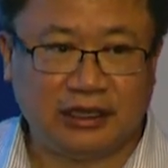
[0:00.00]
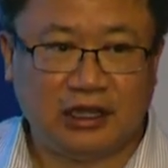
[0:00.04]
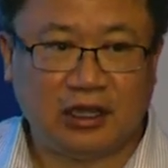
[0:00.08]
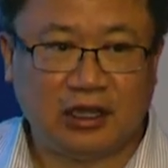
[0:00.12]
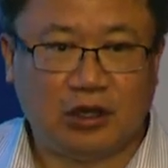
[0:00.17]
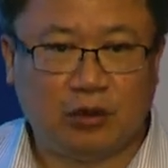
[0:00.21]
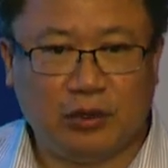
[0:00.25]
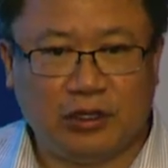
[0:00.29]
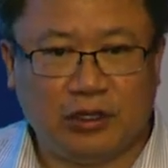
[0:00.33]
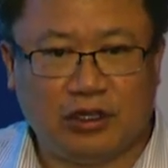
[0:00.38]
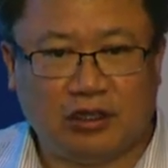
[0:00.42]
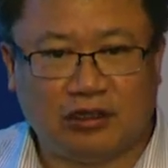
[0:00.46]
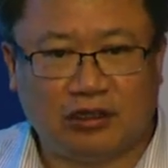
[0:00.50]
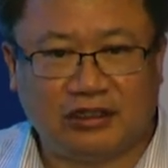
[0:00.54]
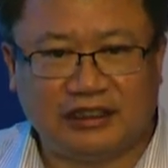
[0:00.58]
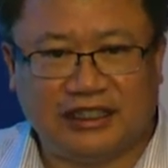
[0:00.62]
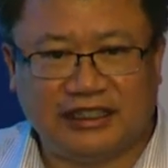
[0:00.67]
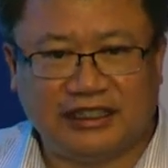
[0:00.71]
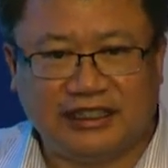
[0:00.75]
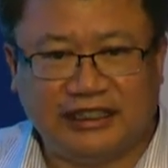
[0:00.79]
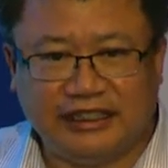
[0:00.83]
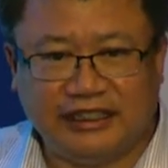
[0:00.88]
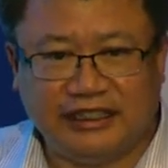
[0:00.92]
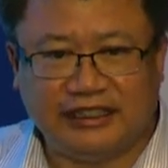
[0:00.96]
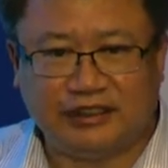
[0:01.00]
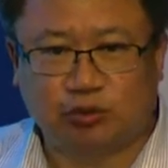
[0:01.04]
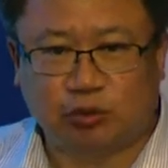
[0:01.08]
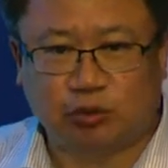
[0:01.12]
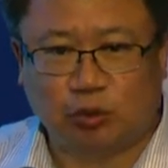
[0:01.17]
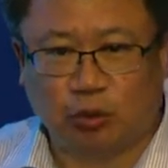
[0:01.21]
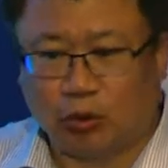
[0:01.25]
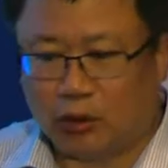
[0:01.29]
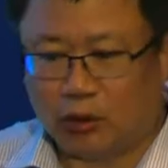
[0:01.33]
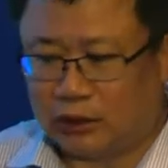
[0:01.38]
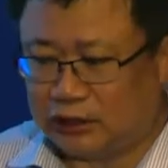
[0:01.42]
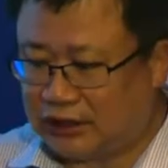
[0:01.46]
We got the least
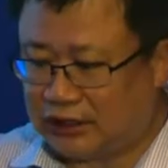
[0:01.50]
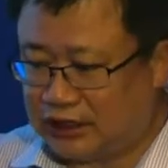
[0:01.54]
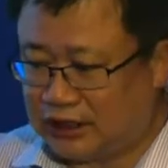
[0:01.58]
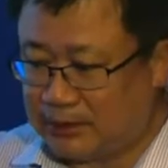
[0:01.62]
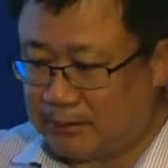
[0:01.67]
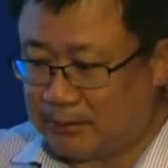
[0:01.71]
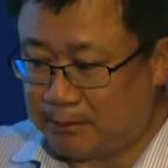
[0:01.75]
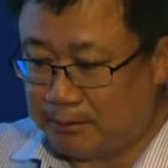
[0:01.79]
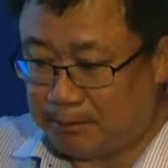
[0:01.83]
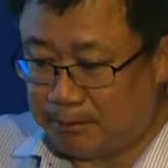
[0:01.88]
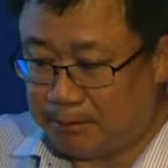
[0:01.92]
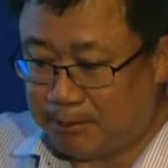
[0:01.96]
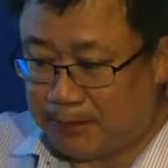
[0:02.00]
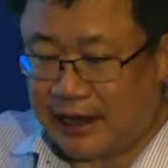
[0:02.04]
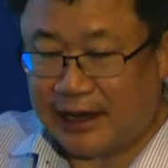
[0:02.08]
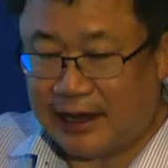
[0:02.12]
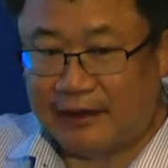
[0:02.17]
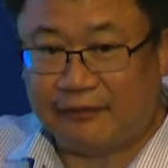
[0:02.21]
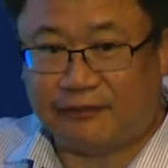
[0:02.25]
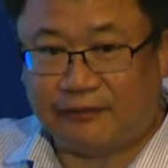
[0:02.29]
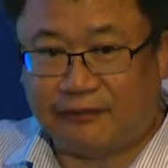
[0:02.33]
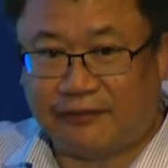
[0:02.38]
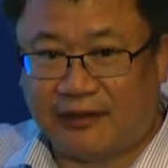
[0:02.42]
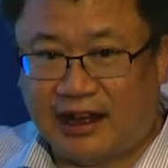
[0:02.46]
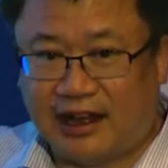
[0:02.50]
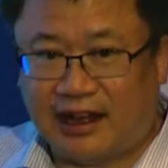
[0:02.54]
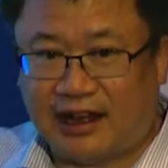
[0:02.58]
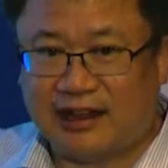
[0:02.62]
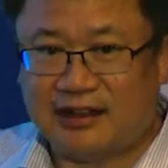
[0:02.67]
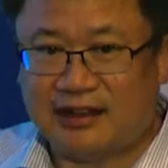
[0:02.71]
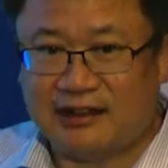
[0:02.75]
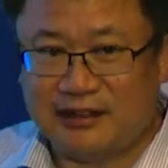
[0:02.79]
water by far